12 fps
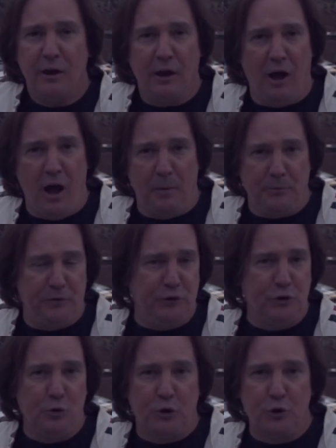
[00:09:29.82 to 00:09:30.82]
If
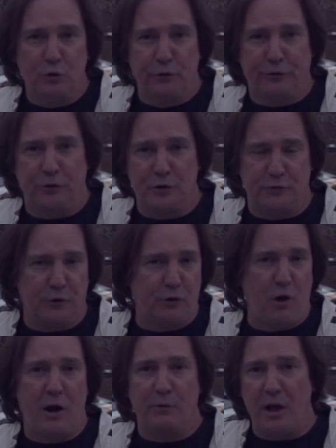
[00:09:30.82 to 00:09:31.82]
you do a Google search for
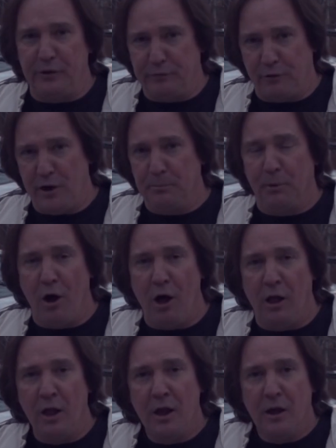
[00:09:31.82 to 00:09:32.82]
Crown Rally Frank
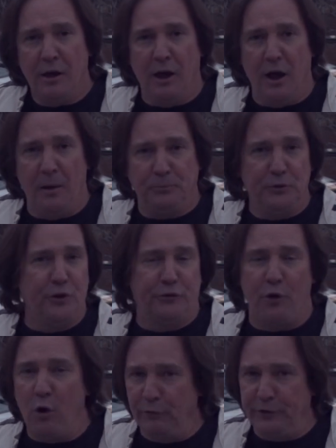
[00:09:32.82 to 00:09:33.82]
Ball,
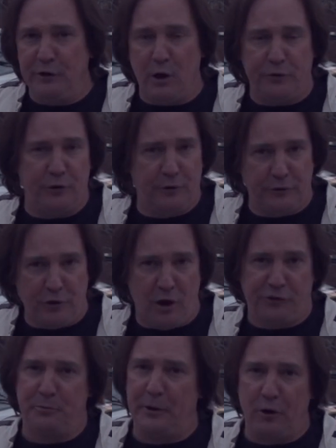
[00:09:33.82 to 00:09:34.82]
there's a whole video out there that
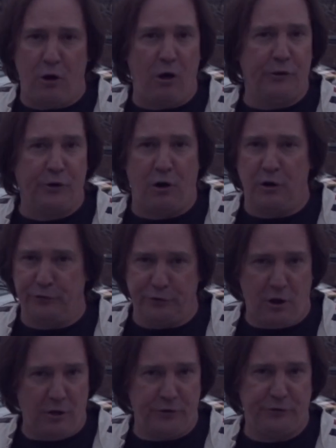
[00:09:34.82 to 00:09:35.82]
talks about all the cars
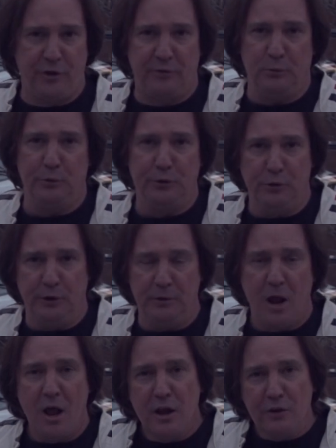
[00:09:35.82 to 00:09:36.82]
and all the stuff that we're doing.
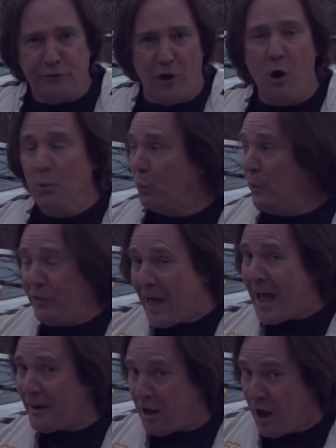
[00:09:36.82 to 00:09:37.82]
So with
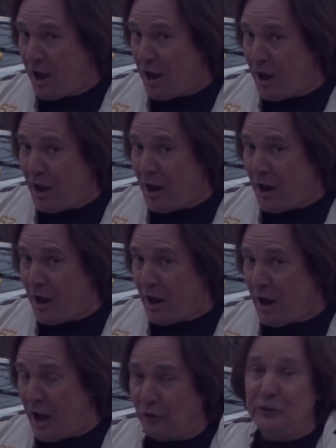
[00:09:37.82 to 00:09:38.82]
that,
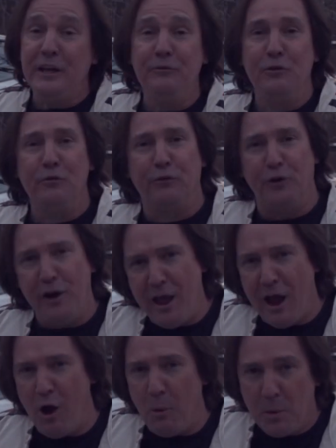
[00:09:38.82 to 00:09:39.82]
I'll leave you for
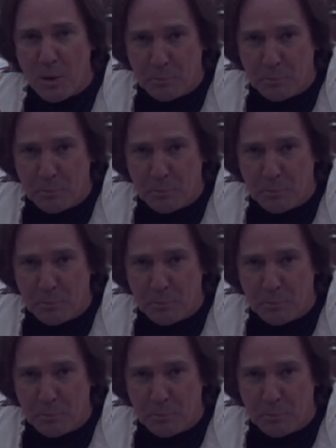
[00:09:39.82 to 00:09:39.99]
now.